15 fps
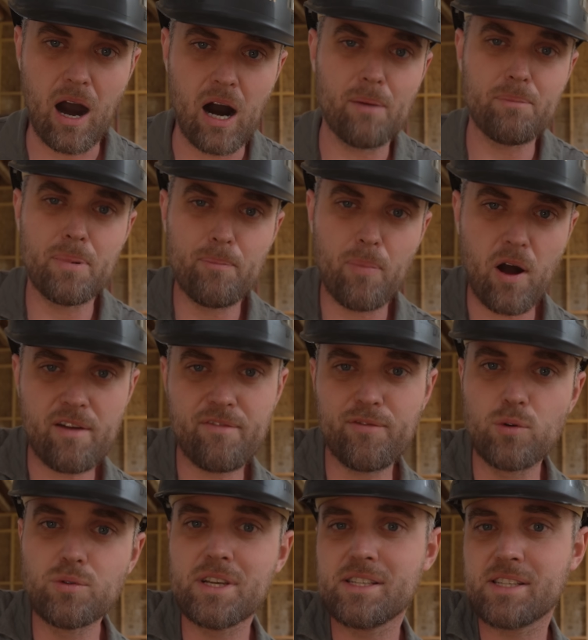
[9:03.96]
up by
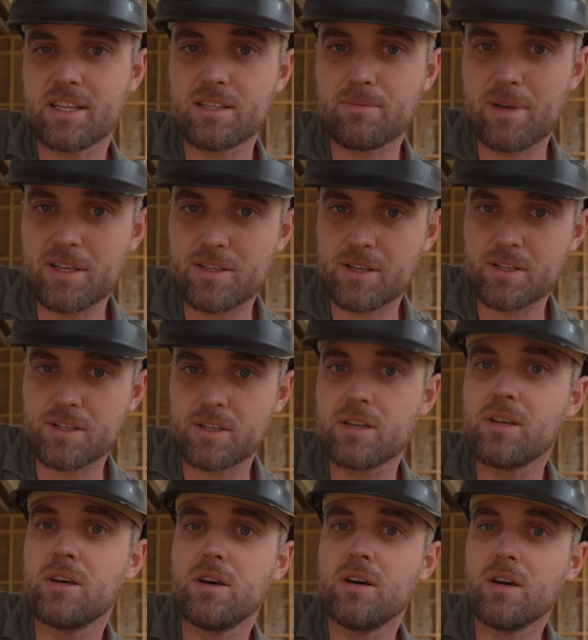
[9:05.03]
40 centimetres,
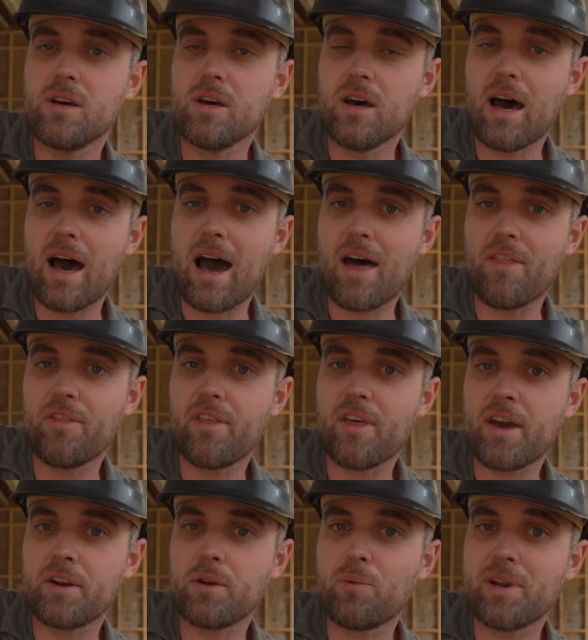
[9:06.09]
and
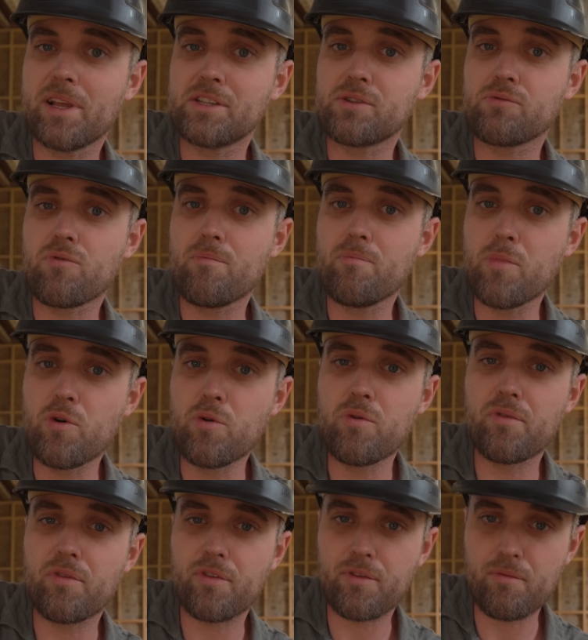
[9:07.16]
then we need to
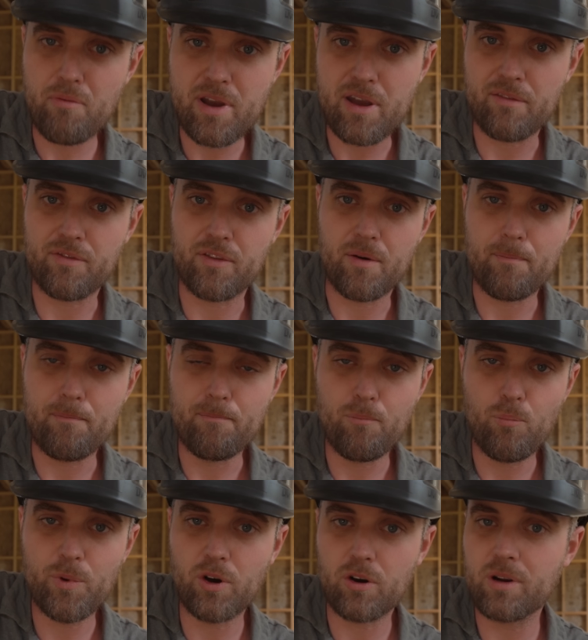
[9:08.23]
remove 3 of them.
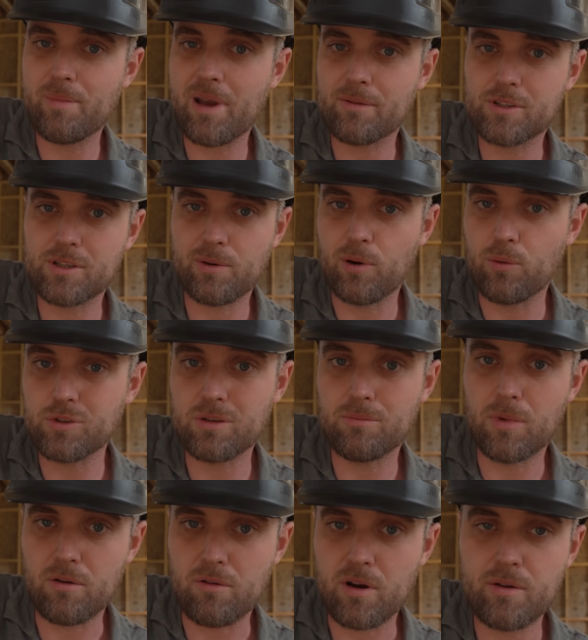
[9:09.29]
We're not going to be able to do it all
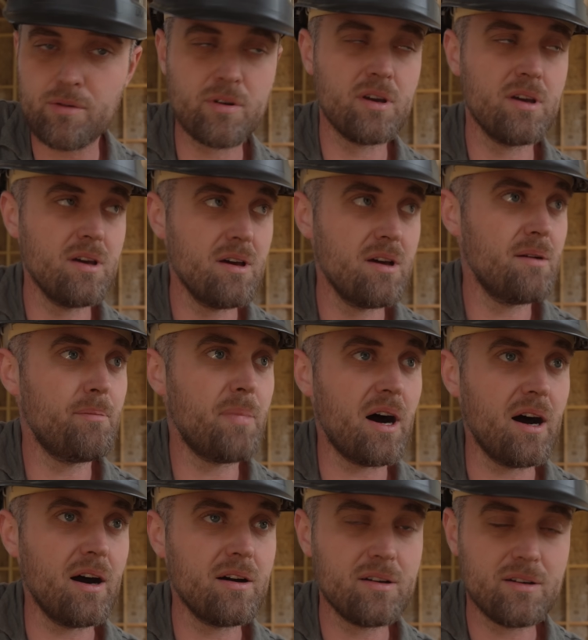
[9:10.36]
tomorrow,
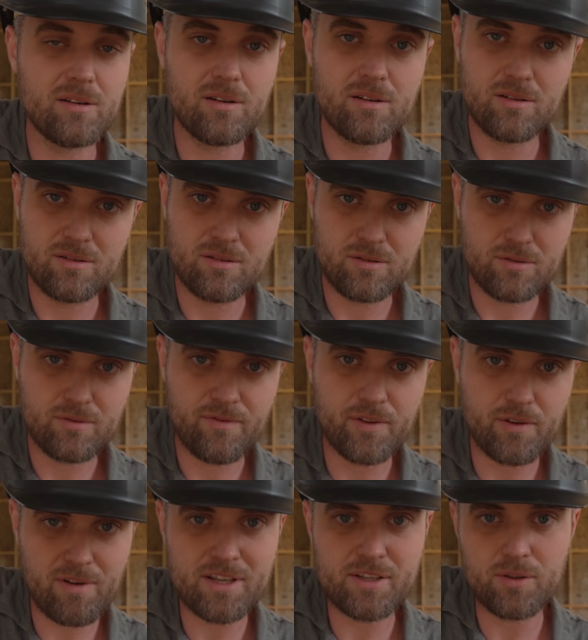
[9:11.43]
but for
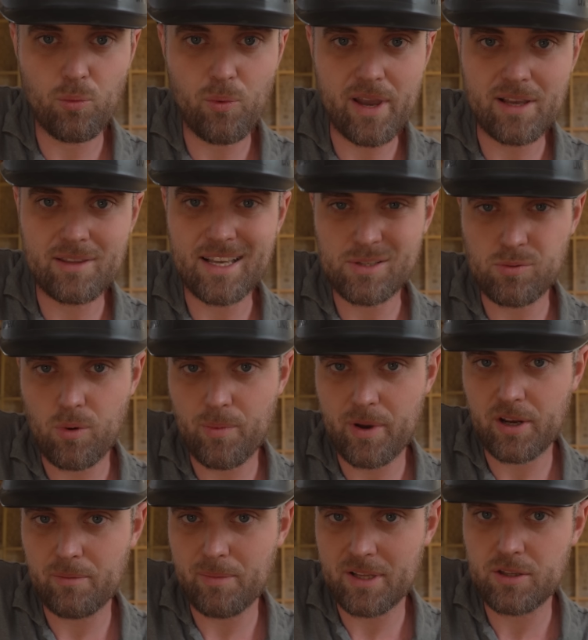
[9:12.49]
the rest of the week, that's what we're
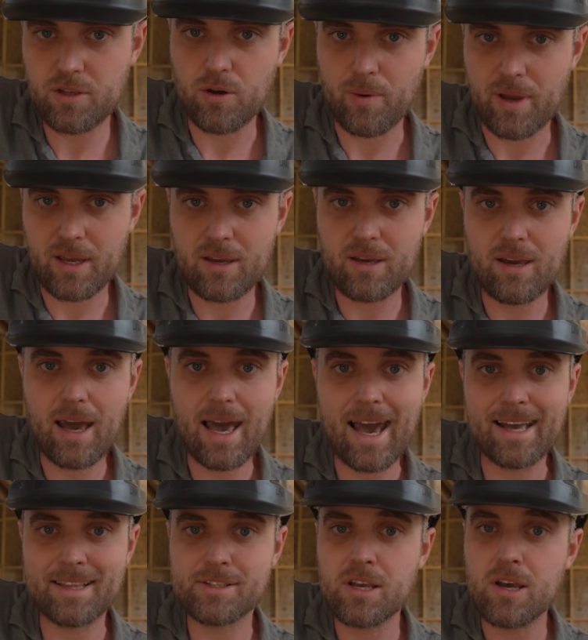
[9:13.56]
going to be doing.
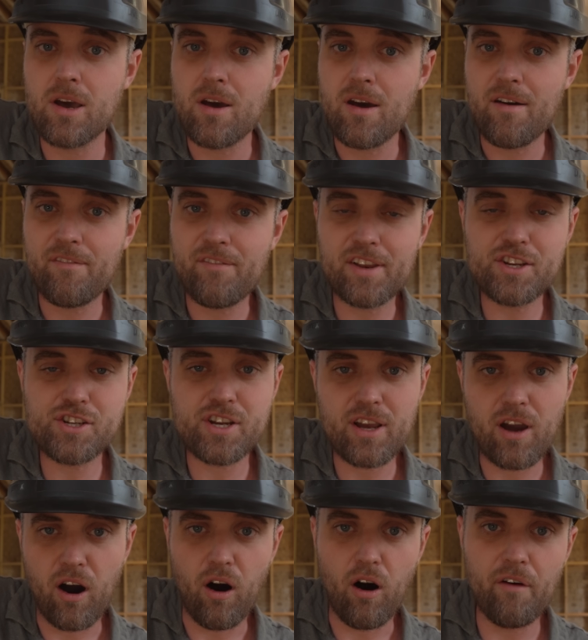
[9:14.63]
And finishing
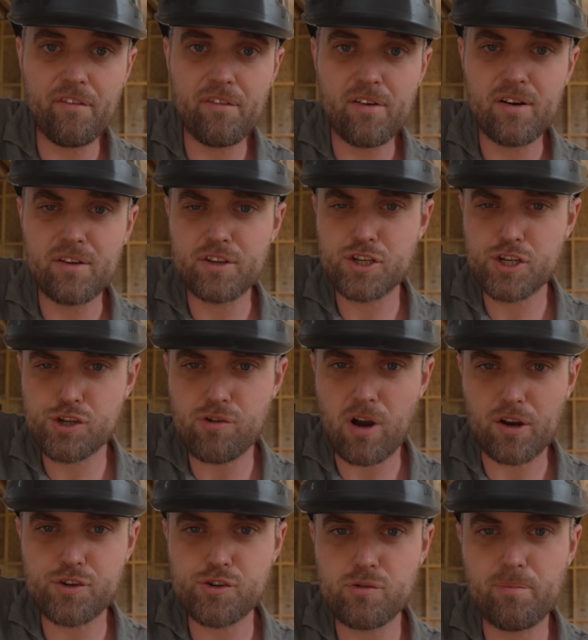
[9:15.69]
off the
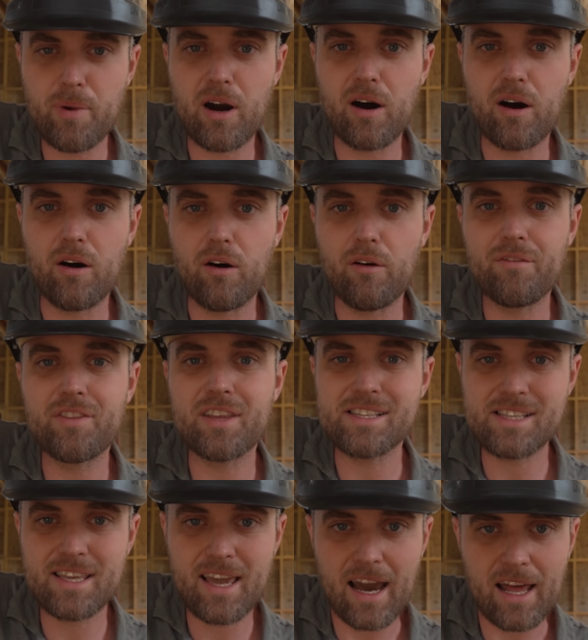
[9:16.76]
structural part of
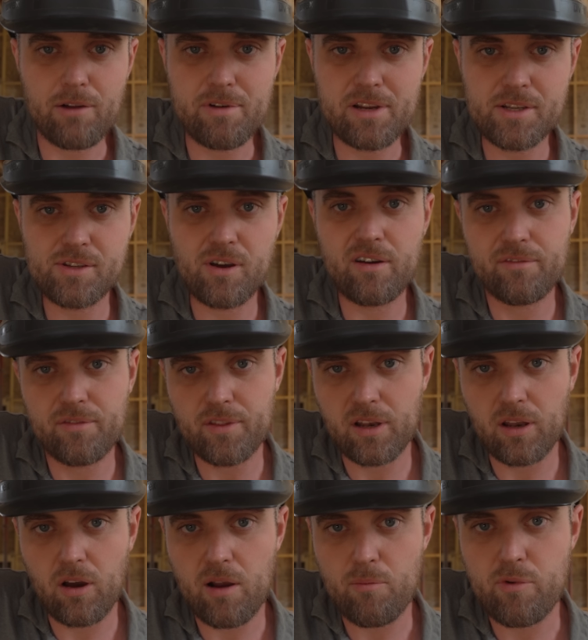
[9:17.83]
this gallery design for the
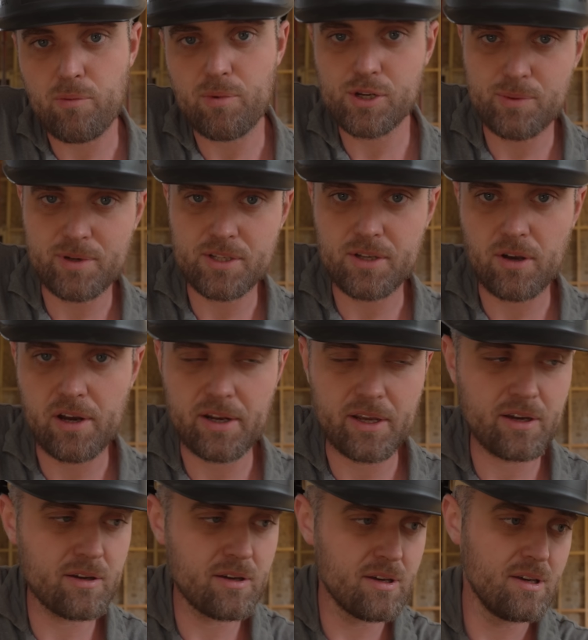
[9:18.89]
library, which we're
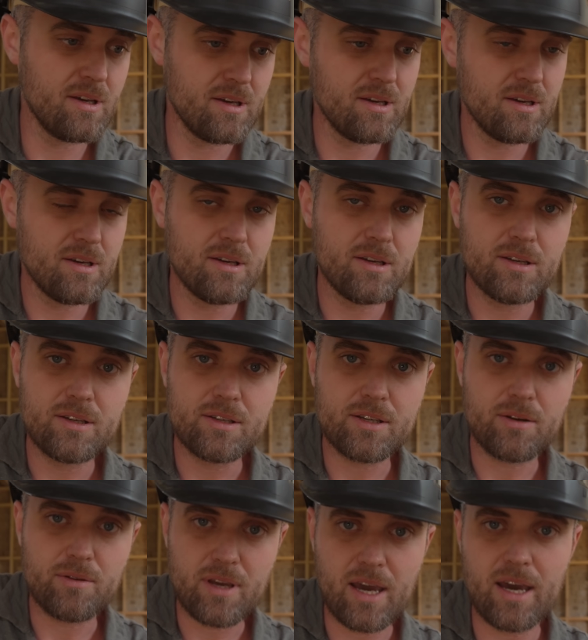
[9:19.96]
designing.
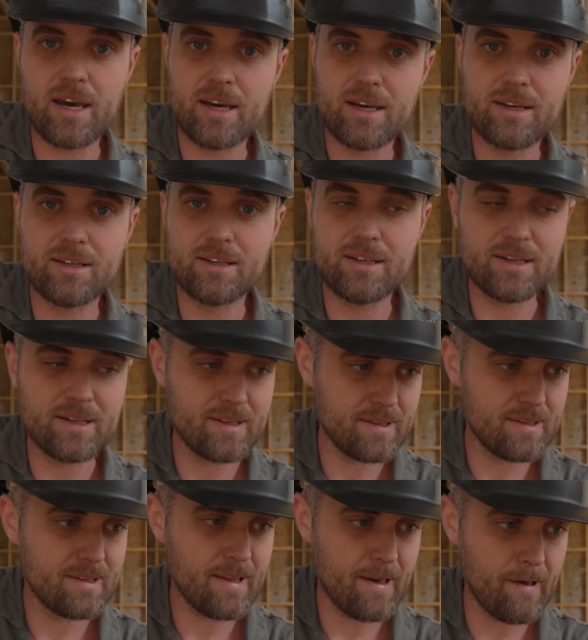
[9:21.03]
So yeah,
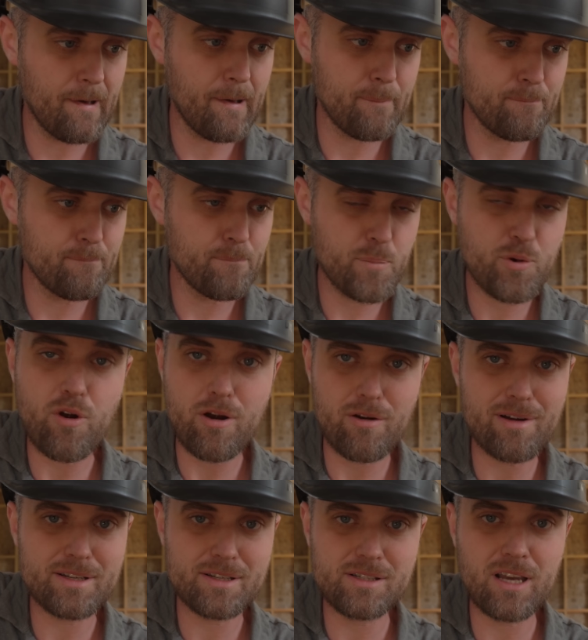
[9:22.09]

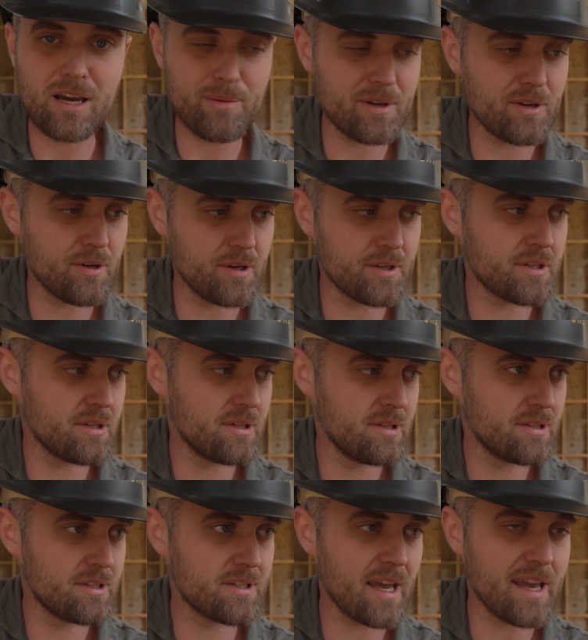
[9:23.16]
progress is going good.
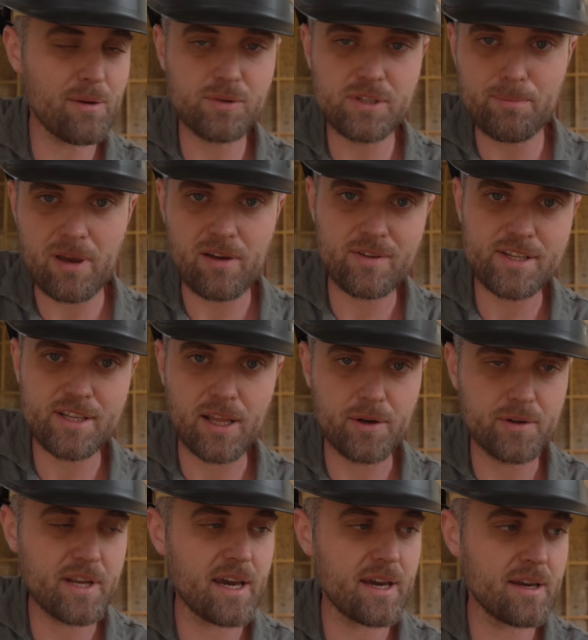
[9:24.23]
Today was a bit of a
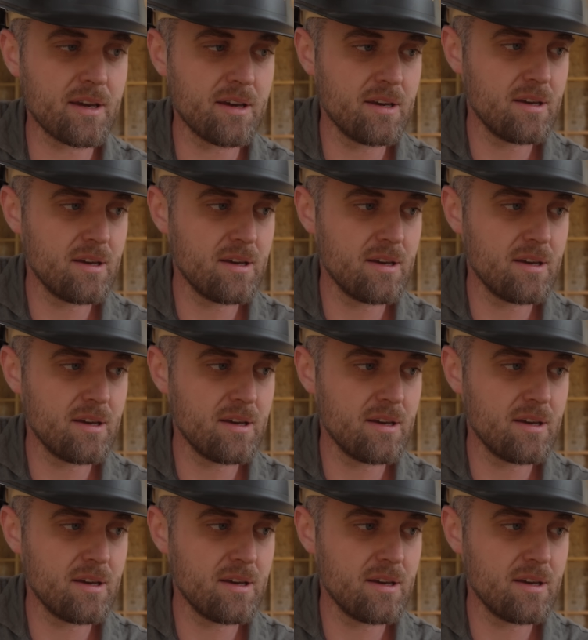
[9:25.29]
slow day,